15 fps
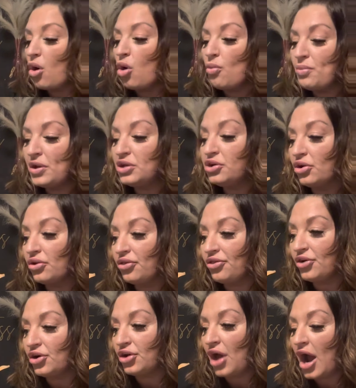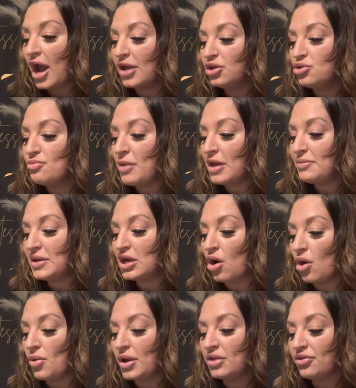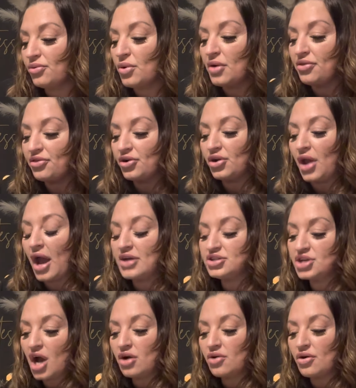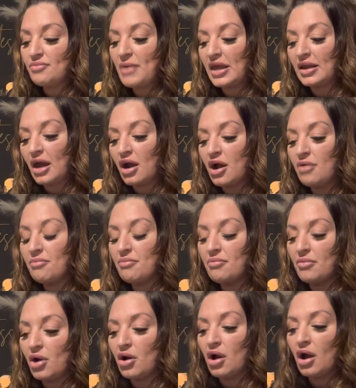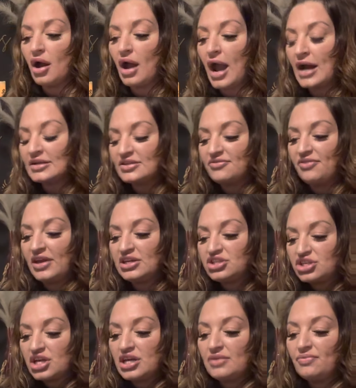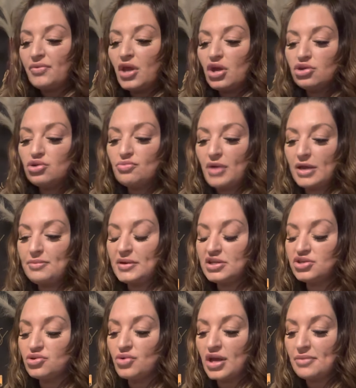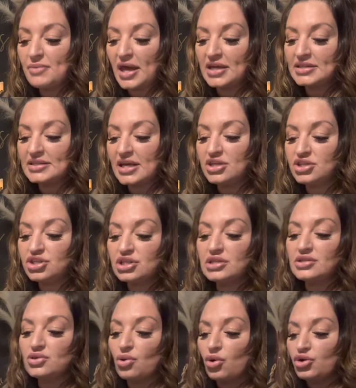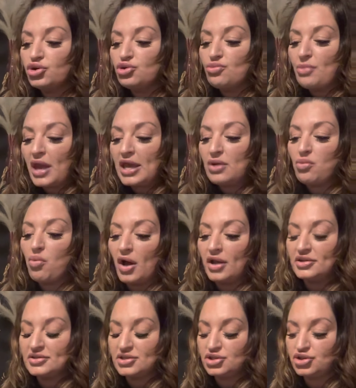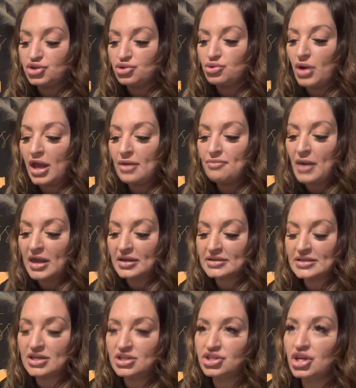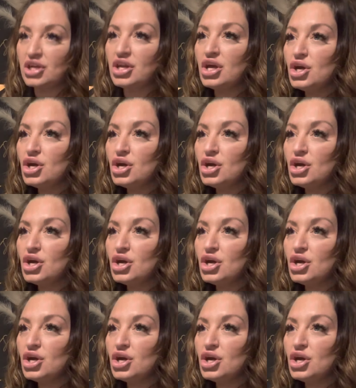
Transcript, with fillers: open your third eye. You may be going through a third eye chakra um, uh, activation. You may be doing meditations, or you may want to do a meditation